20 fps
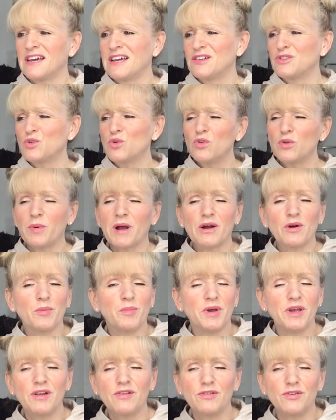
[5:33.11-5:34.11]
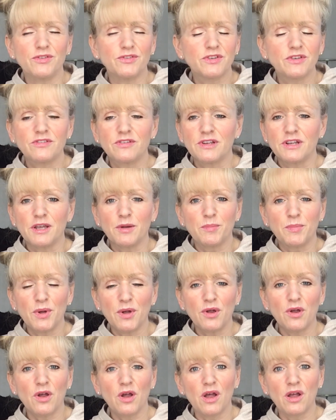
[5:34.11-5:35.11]
it's all about appearance, isn't it?
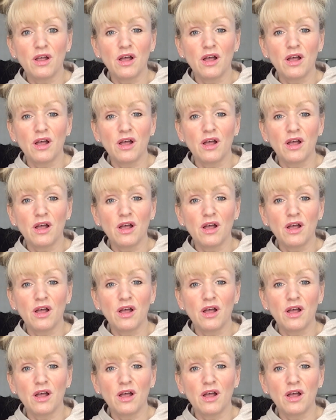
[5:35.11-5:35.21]
But